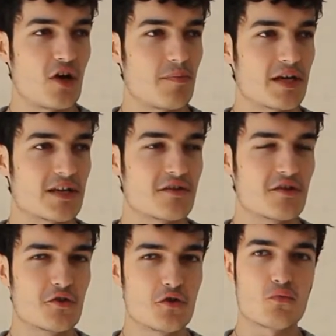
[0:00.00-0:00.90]
shopping ad in
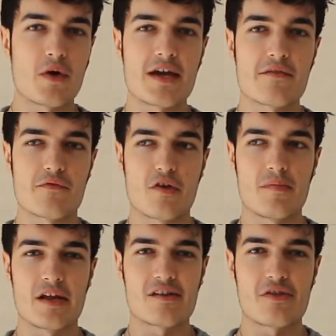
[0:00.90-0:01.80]
a good way
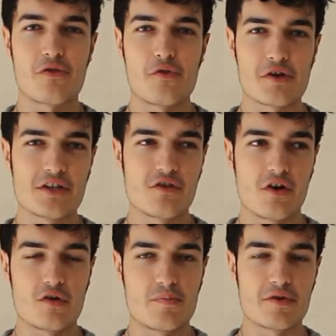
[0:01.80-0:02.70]
from like $30